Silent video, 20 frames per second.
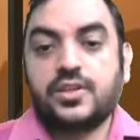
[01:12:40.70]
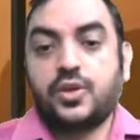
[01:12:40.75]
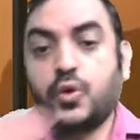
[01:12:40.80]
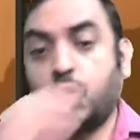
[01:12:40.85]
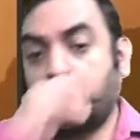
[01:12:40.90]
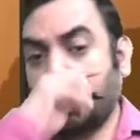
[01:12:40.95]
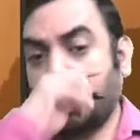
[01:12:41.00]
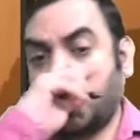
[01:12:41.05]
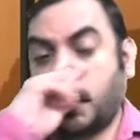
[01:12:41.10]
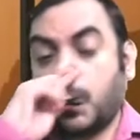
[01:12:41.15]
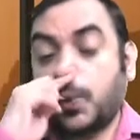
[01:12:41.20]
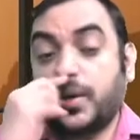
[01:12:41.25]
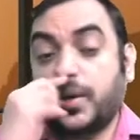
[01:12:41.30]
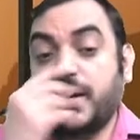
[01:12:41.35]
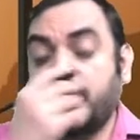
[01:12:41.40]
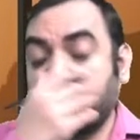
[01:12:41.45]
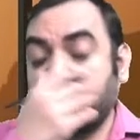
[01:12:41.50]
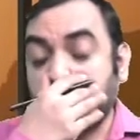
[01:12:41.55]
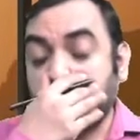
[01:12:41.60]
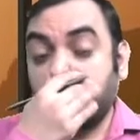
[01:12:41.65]
Loan
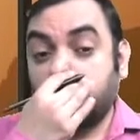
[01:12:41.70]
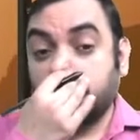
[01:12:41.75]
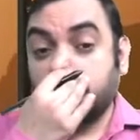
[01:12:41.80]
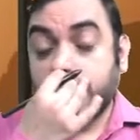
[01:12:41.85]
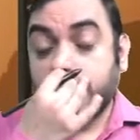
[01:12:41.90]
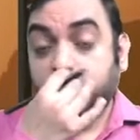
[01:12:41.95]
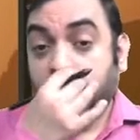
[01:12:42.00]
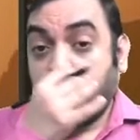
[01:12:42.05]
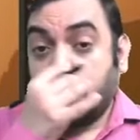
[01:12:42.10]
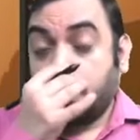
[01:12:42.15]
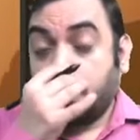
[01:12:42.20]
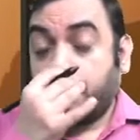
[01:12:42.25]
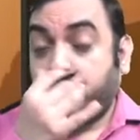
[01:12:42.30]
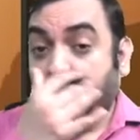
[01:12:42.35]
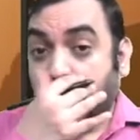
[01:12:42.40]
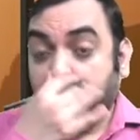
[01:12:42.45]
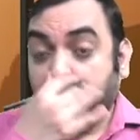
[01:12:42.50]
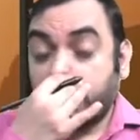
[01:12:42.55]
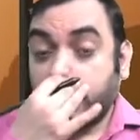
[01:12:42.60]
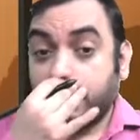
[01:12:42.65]
already disbursed.
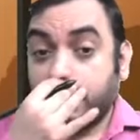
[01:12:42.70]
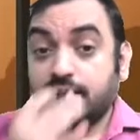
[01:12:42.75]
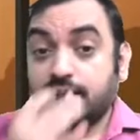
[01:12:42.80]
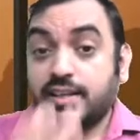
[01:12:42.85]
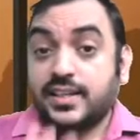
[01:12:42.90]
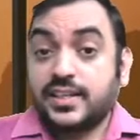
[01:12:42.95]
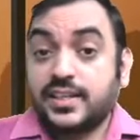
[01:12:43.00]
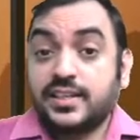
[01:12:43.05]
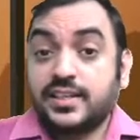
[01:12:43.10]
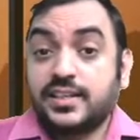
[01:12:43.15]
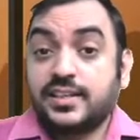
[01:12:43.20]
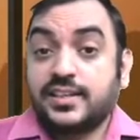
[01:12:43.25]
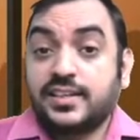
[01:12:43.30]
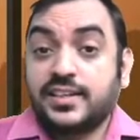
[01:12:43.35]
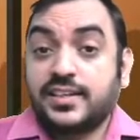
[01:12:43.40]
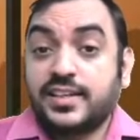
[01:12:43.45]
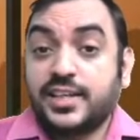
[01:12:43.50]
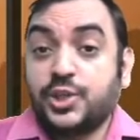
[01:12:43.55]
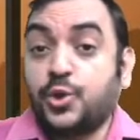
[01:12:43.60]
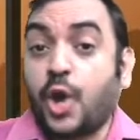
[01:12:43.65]
But
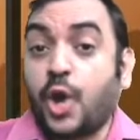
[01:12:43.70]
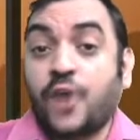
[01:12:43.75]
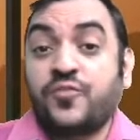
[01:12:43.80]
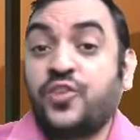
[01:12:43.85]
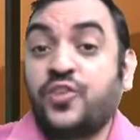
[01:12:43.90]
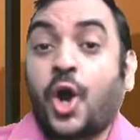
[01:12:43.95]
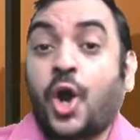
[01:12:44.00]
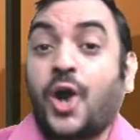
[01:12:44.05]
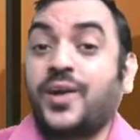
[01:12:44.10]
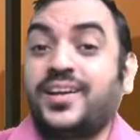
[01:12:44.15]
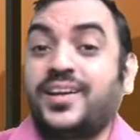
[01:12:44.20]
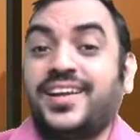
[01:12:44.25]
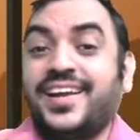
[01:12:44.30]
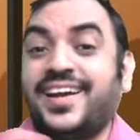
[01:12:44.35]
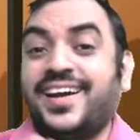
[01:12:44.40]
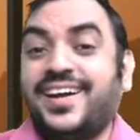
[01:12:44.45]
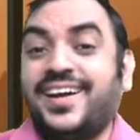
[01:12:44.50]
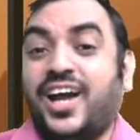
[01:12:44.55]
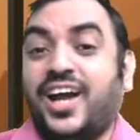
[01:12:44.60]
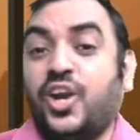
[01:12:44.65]
you have
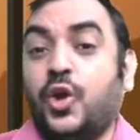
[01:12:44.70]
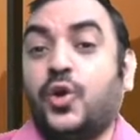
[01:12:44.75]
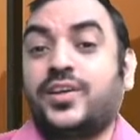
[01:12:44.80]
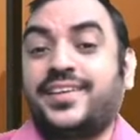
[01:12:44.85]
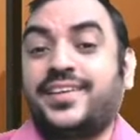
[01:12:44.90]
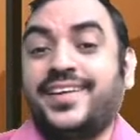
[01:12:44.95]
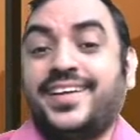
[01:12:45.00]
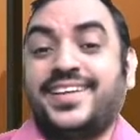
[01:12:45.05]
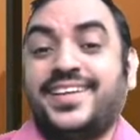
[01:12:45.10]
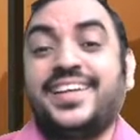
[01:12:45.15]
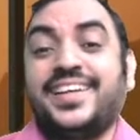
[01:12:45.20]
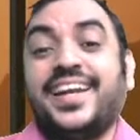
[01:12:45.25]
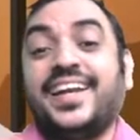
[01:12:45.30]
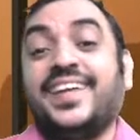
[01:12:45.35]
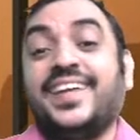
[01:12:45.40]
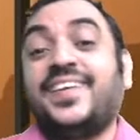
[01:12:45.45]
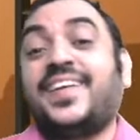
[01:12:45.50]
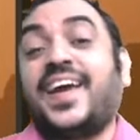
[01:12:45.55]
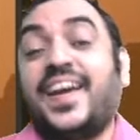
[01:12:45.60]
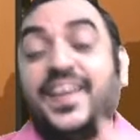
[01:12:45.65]
not allocated
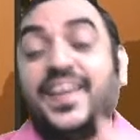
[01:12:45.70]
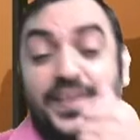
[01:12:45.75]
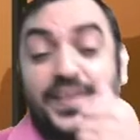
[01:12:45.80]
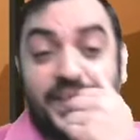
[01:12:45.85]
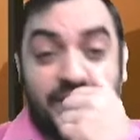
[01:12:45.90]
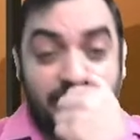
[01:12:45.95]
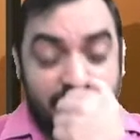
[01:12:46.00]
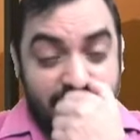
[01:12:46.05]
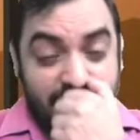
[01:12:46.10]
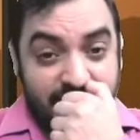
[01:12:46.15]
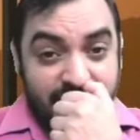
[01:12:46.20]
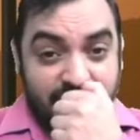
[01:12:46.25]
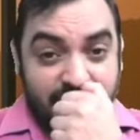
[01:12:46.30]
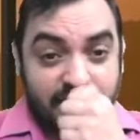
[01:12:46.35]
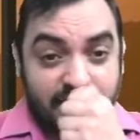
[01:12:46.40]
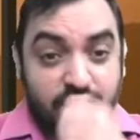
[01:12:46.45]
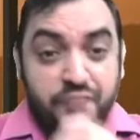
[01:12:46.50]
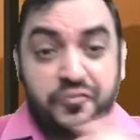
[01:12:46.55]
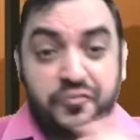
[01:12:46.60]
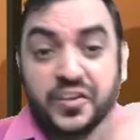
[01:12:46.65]

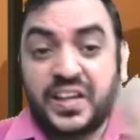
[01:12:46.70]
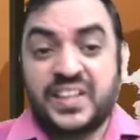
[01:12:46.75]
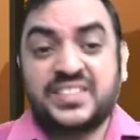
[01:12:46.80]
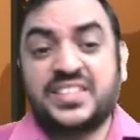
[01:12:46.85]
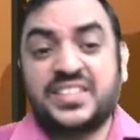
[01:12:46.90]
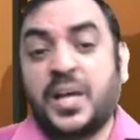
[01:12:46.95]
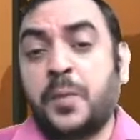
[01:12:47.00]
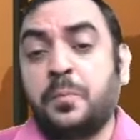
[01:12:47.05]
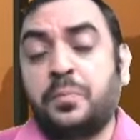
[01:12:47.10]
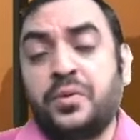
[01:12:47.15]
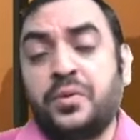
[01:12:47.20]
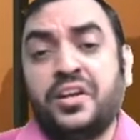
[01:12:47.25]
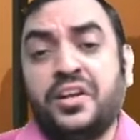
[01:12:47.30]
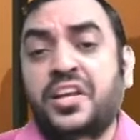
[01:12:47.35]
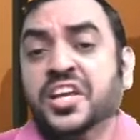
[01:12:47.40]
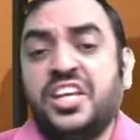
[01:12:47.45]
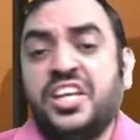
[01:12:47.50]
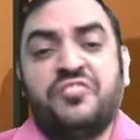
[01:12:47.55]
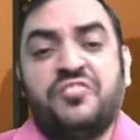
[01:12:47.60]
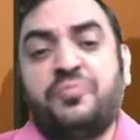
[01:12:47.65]
entirely. For
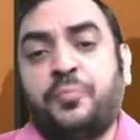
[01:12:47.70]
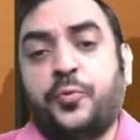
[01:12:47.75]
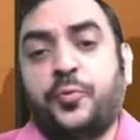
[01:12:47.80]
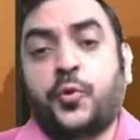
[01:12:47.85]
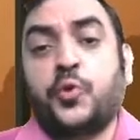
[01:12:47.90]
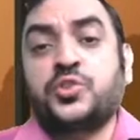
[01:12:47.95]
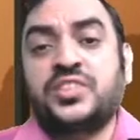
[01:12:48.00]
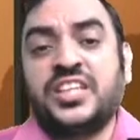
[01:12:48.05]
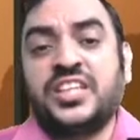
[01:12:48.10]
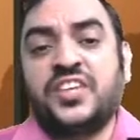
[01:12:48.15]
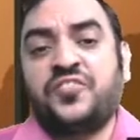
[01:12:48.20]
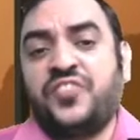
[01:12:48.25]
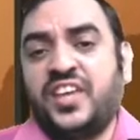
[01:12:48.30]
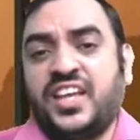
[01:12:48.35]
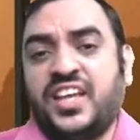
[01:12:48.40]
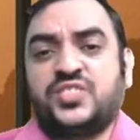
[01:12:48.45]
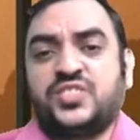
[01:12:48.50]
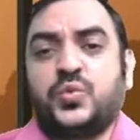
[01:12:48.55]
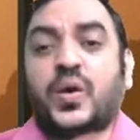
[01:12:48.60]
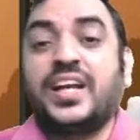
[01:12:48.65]
example, if processing
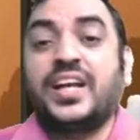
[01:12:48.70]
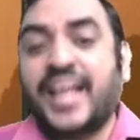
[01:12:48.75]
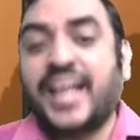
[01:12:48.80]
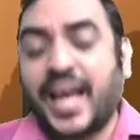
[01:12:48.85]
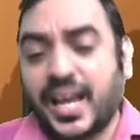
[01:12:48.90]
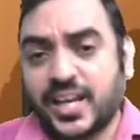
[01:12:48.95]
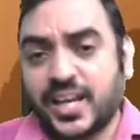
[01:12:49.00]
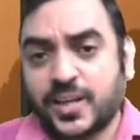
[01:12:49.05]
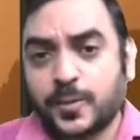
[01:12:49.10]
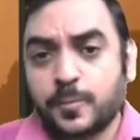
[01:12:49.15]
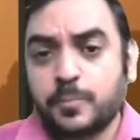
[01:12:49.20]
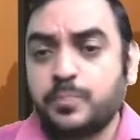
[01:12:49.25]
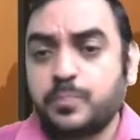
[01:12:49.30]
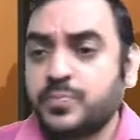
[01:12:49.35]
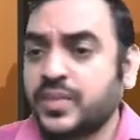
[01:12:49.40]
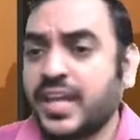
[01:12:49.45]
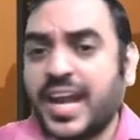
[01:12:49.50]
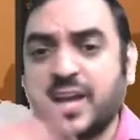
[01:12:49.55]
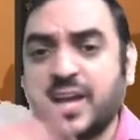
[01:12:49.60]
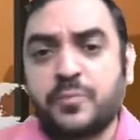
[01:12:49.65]
fee is 1 lakh,
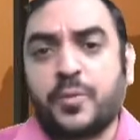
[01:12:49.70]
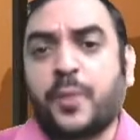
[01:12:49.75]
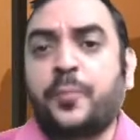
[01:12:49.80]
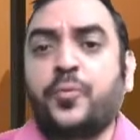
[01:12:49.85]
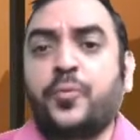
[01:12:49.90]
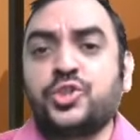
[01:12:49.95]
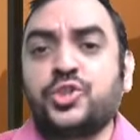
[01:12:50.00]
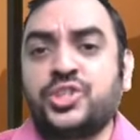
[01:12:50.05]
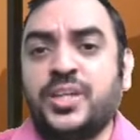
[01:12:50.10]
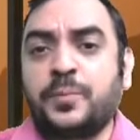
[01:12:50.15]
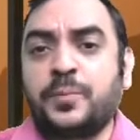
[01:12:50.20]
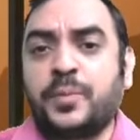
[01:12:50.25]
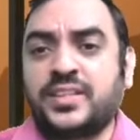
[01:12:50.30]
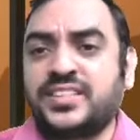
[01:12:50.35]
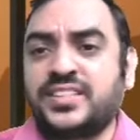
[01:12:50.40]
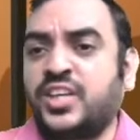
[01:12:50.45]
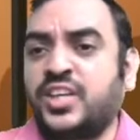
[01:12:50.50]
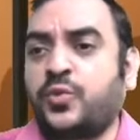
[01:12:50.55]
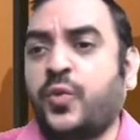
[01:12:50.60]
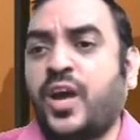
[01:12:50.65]
and proportionate
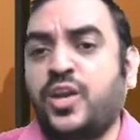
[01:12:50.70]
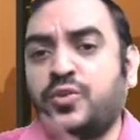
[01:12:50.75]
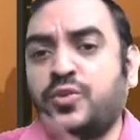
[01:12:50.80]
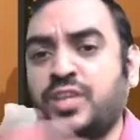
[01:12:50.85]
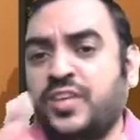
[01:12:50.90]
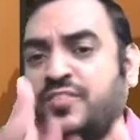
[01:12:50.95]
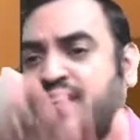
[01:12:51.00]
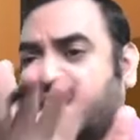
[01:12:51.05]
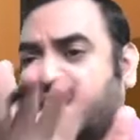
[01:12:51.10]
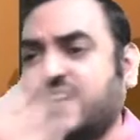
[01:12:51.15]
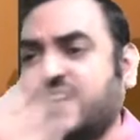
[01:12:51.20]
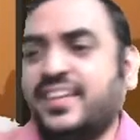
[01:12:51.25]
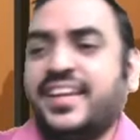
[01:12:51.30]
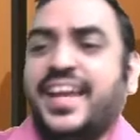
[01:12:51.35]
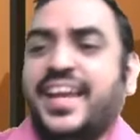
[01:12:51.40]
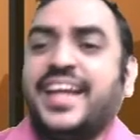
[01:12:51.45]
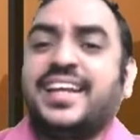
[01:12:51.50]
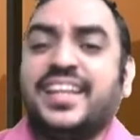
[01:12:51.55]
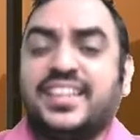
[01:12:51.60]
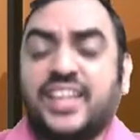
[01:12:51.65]
present value they've taken
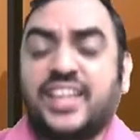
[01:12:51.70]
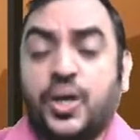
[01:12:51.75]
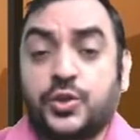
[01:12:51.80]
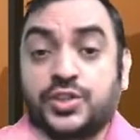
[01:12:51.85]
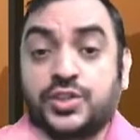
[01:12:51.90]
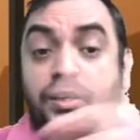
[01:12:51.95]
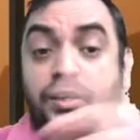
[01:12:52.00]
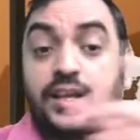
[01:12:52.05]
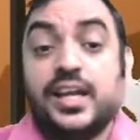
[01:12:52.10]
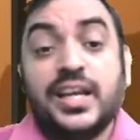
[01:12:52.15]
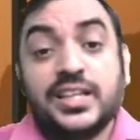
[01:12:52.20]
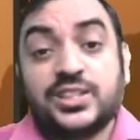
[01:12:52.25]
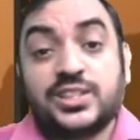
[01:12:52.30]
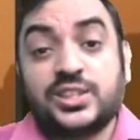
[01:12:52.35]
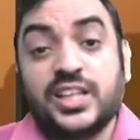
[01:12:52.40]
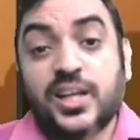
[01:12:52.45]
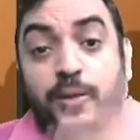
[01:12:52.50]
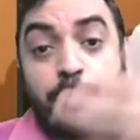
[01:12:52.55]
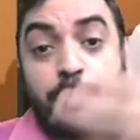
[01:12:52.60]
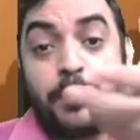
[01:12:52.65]
80,000.
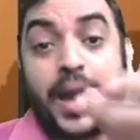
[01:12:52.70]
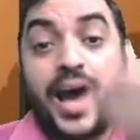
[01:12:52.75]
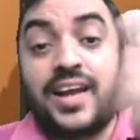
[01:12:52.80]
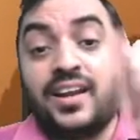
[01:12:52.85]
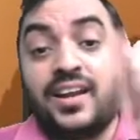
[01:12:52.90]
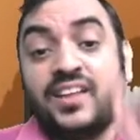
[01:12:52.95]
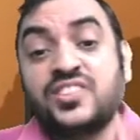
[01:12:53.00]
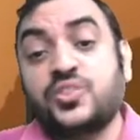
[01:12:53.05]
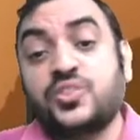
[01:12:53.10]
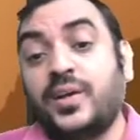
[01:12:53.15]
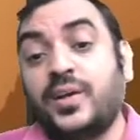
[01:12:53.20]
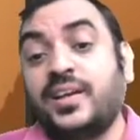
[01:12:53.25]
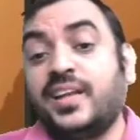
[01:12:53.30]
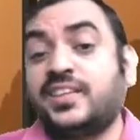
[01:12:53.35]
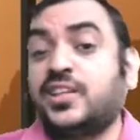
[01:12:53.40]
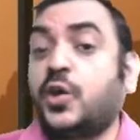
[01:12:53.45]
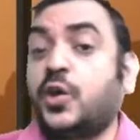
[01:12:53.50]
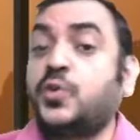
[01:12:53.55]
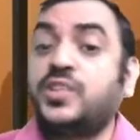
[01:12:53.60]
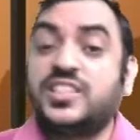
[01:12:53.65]
Still balance
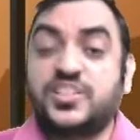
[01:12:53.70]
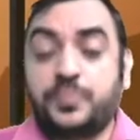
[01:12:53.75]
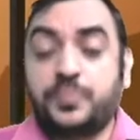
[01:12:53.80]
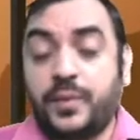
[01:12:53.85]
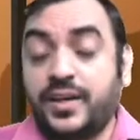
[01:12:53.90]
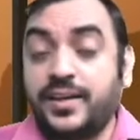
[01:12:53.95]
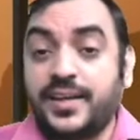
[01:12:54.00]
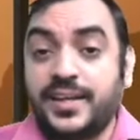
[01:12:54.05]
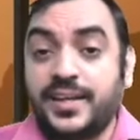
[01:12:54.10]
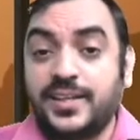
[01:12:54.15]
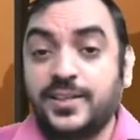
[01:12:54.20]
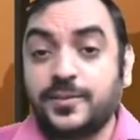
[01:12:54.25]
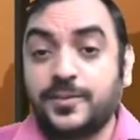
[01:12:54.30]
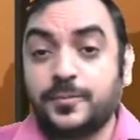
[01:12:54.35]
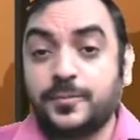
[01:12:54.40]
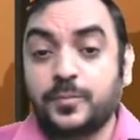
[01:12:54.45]
20,000 is pending.